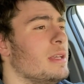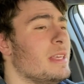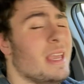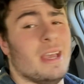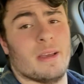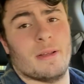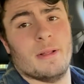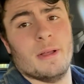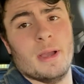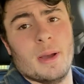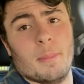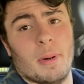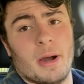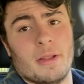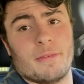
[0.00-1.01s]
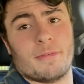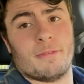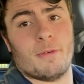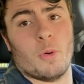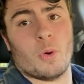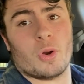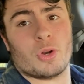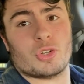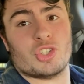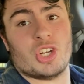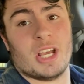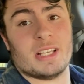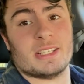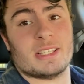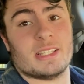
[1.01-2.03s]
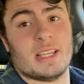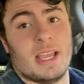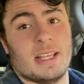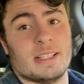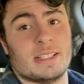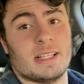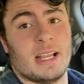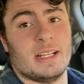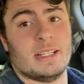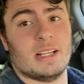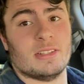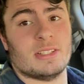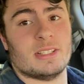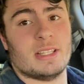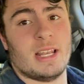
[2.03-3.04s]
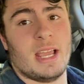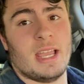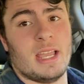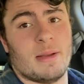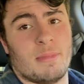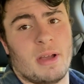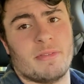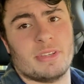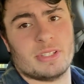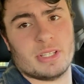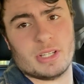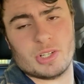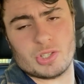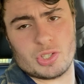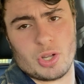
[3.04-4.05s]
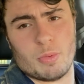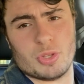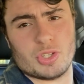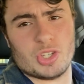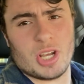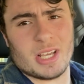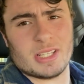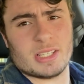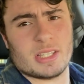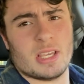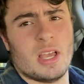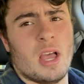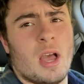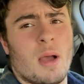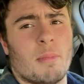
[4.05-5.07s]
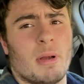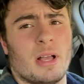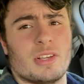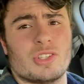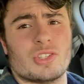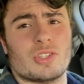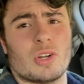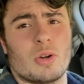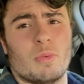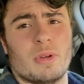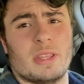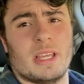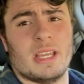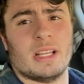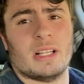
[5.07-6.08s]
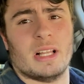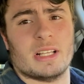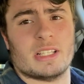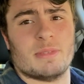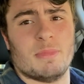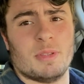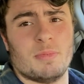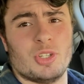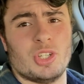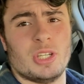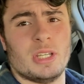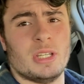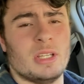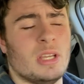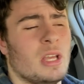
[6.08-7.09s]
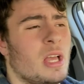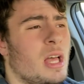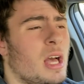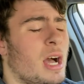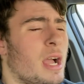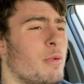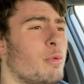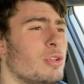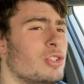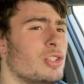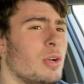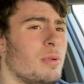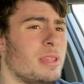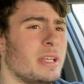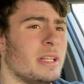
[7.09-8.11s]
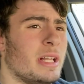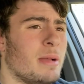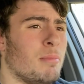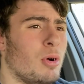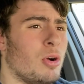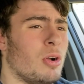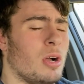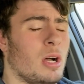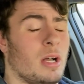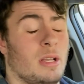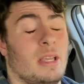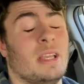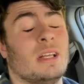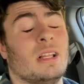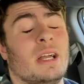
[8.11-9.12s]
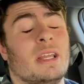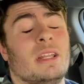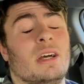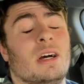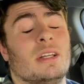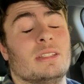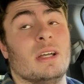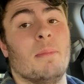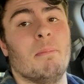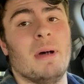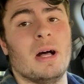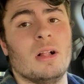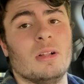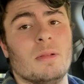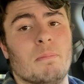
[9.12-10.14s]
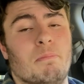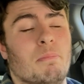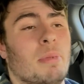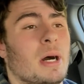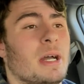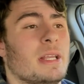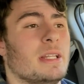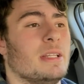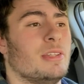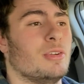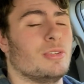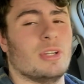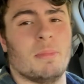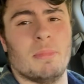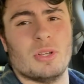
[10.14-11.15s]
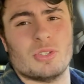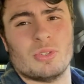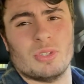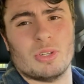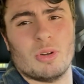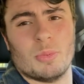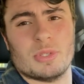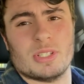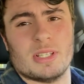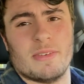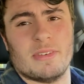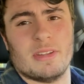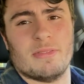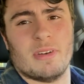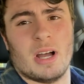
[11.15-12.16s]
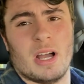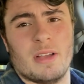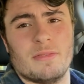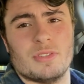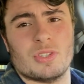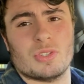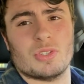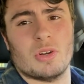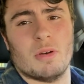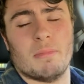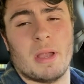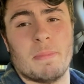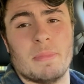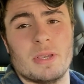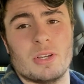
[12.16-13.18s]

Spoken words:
yeah. But for chest and side delts today, I'm obviously going to start with chest. Probably start with incline Smith machine. I would start with incline dumbbell, but their dumbbells only go up to 75s, so it might be a